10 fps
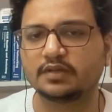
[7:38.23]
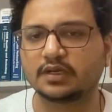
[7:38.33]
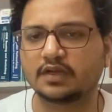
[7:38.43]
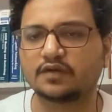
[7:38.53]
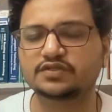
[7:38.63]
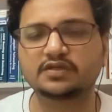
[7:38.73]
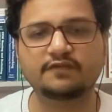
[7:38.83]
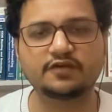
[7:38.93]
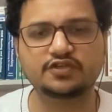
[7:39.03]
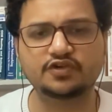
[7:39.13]
I also
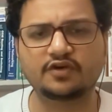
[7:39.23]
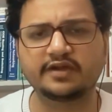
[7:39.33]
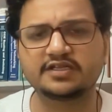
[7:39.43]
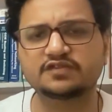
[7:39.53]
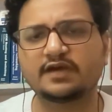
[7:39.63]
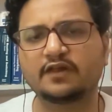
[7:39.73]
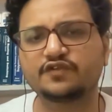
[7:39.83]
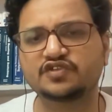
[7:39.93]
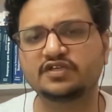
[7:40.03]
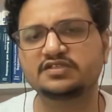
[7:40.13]
referred Shawn Harris while I
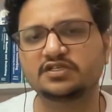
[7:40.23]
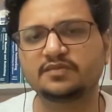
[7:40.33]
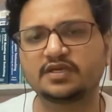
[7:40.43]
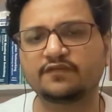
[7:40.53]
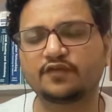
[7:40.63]
was reading CBK